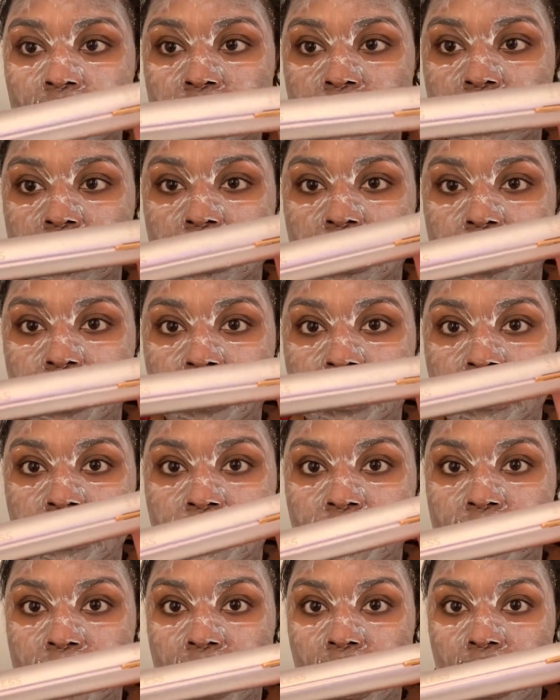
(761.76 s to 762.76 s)
So,
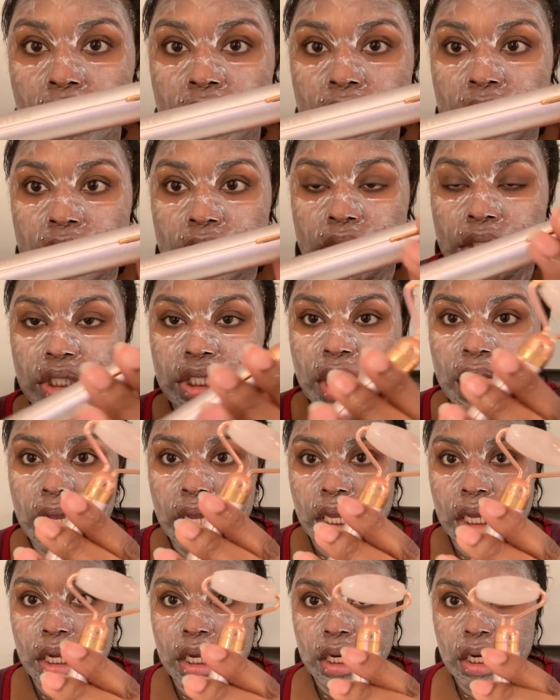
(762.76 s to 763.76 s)
Flawless
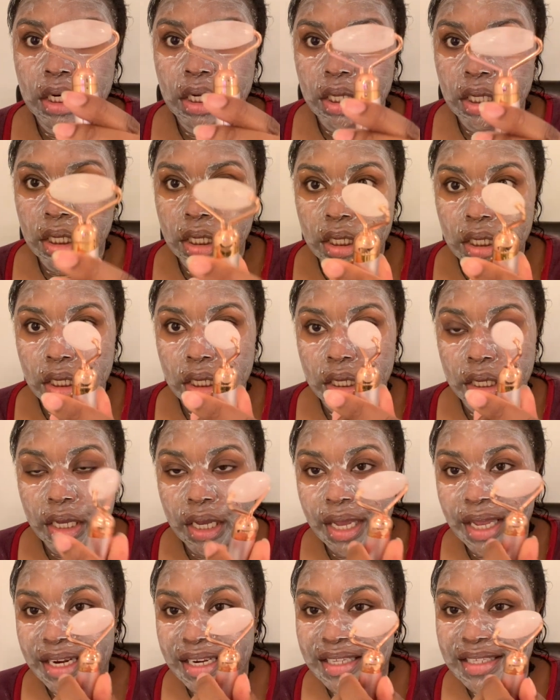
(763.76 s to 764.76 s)
Jade,
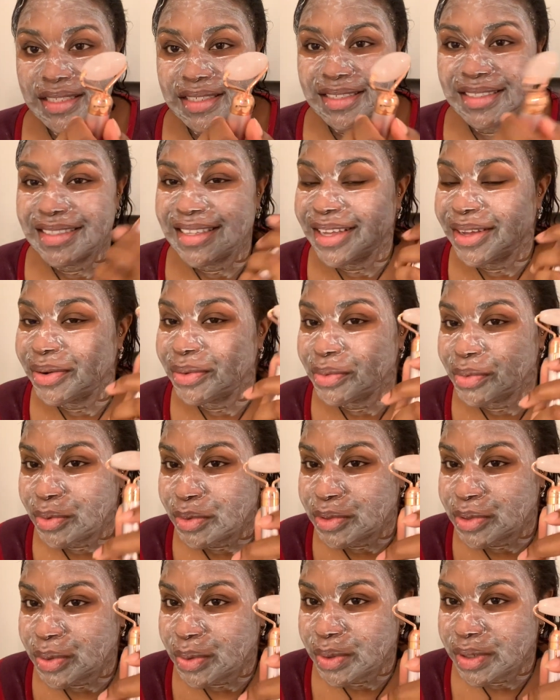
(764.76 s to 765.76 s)
and it's
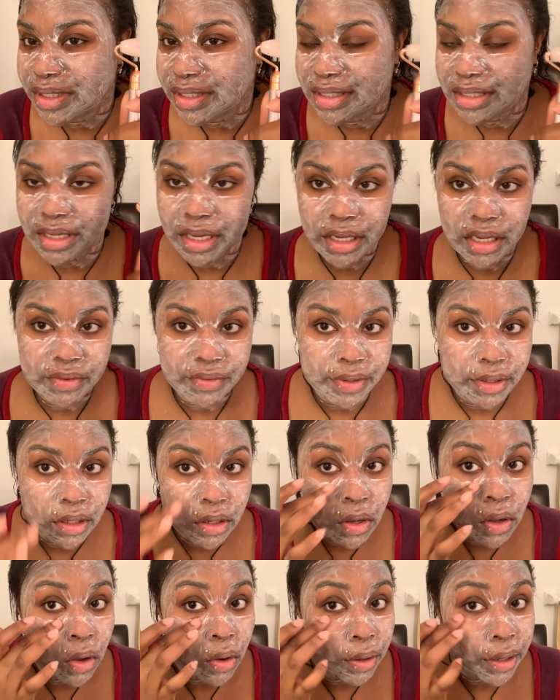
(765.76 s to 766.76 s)
rose quartz. I love
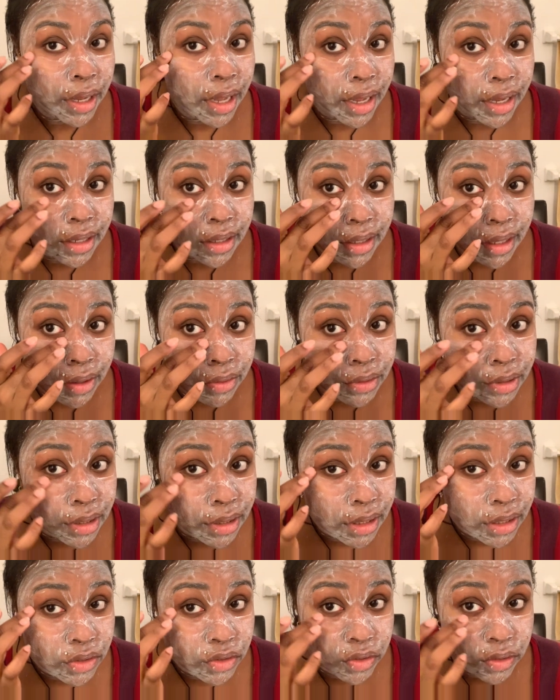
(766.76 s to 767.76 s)
it. Oh yeah, and now you can
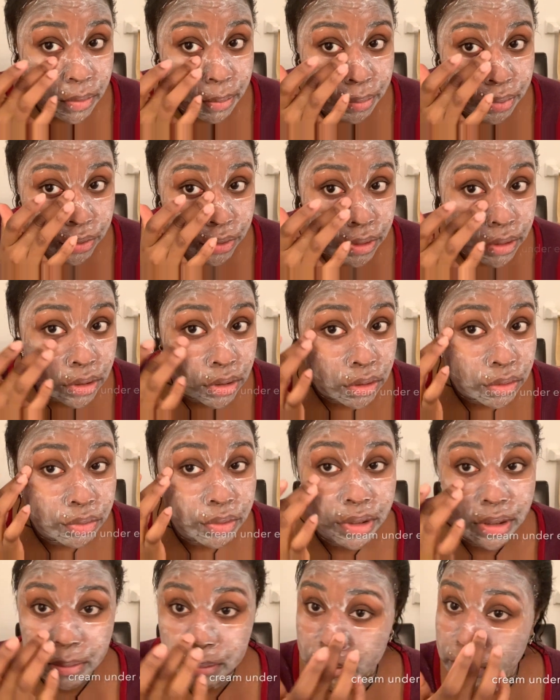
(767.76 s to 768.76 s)
actually put the
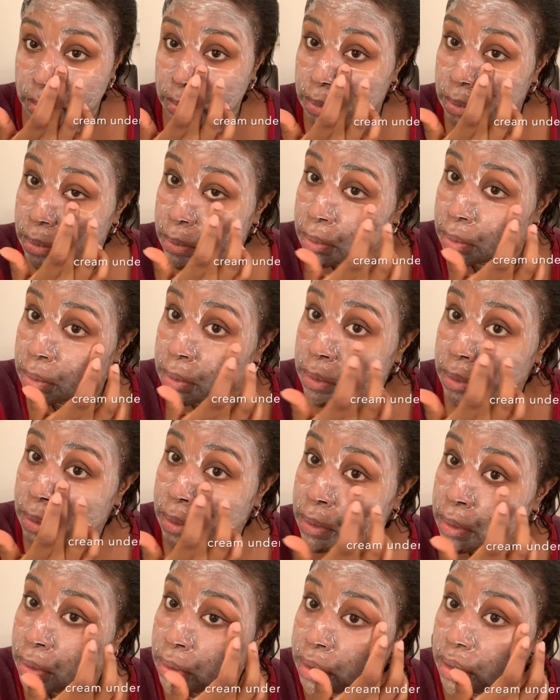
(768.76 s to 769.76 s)
cream
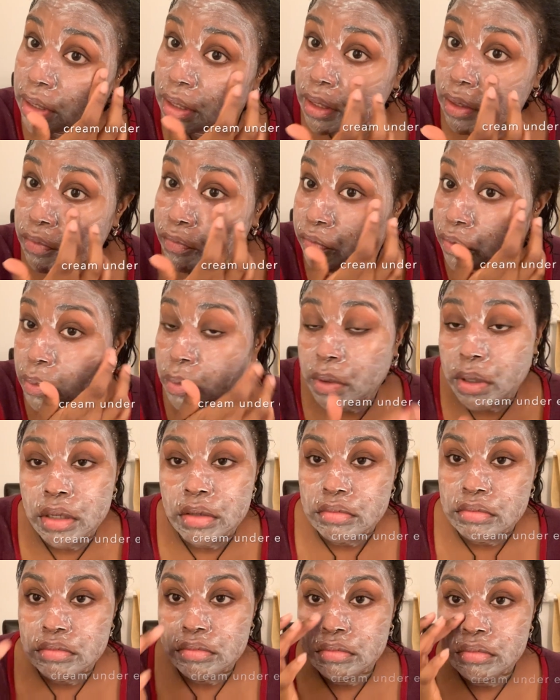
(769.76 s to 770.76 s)
if you want.
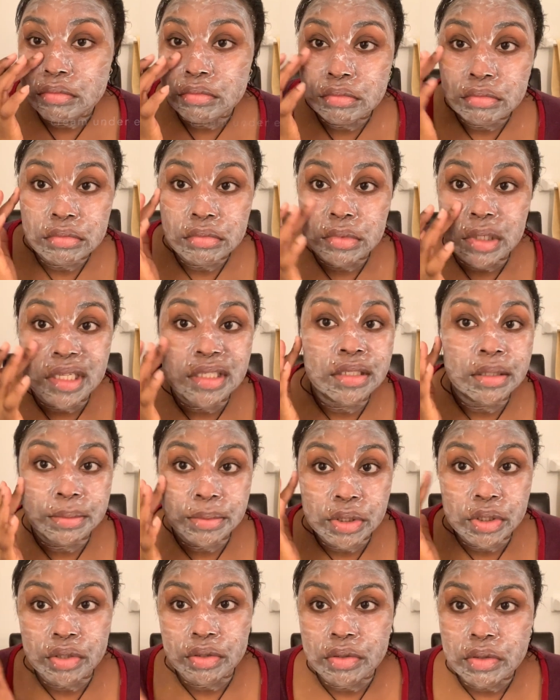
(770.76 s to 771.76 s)
That's up
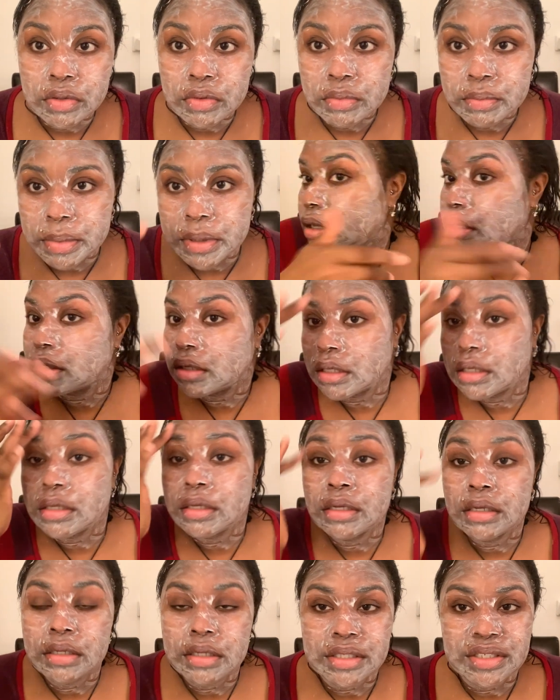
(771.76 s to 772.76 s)
to you though, but.
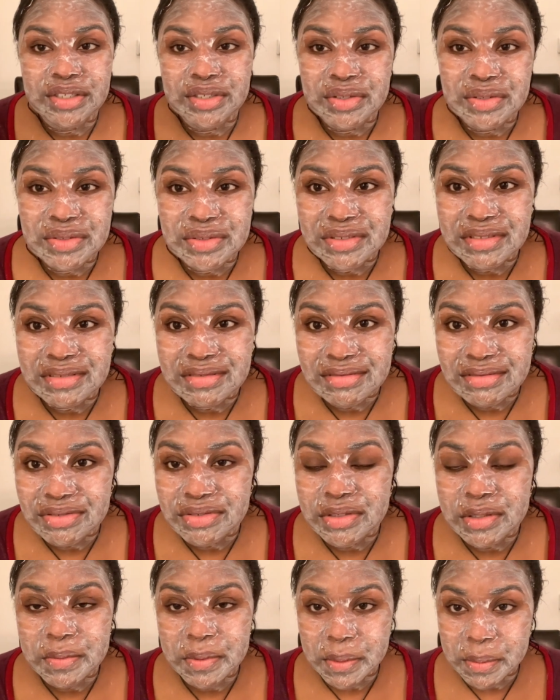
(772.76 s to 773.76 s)
You know,
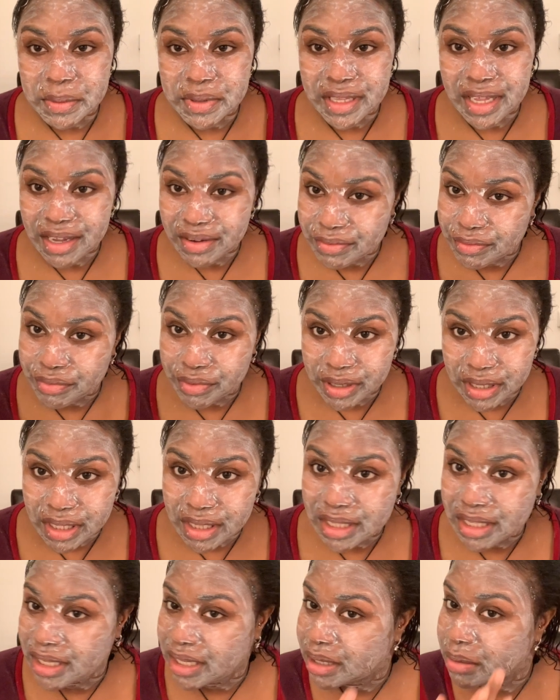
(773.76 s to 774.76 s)
there's people that have
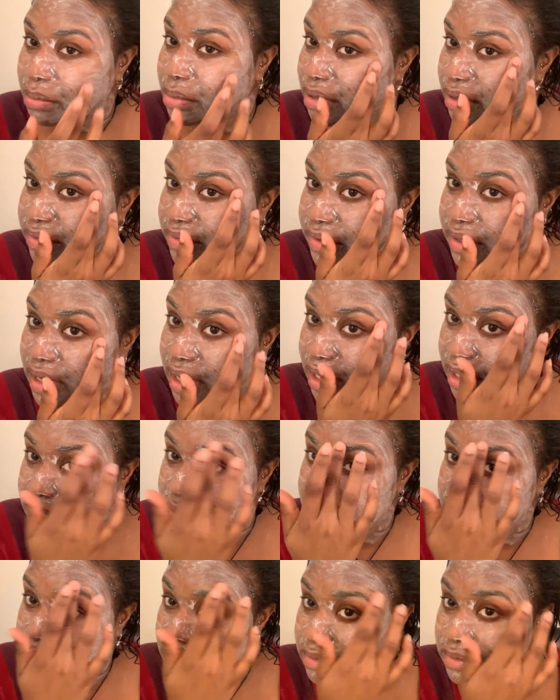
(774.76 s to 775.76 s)
wrinkly and puffy
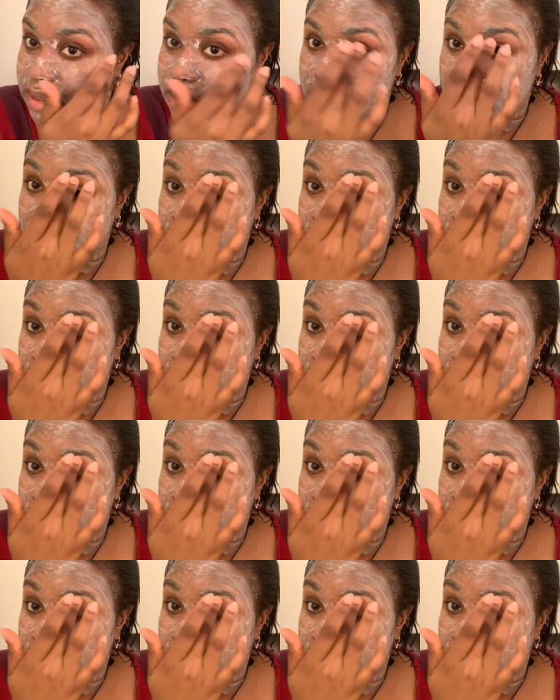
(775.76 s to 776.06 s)
eyes, right?